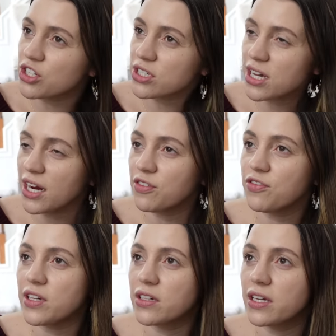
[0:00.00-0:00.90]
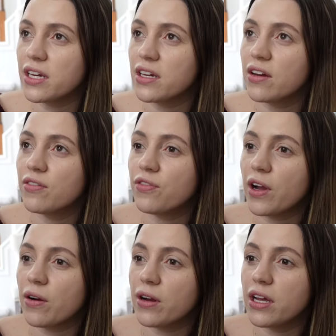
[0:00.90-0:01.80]
Just kind of feeling
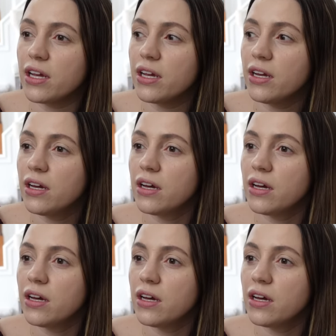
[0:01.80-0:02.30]
very